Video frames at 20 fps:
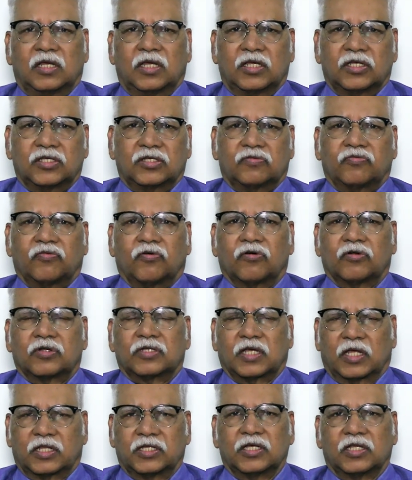is for
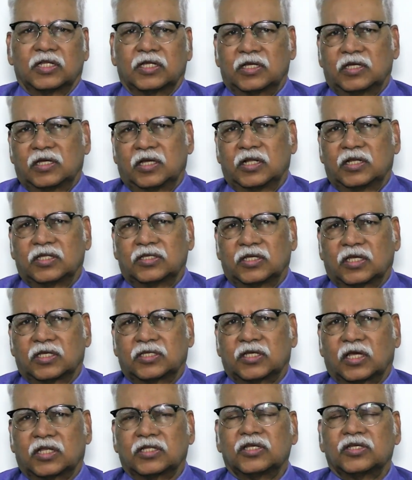surgery. It is a
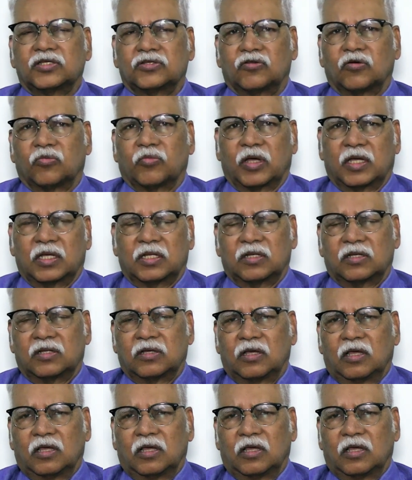surgeon's domain.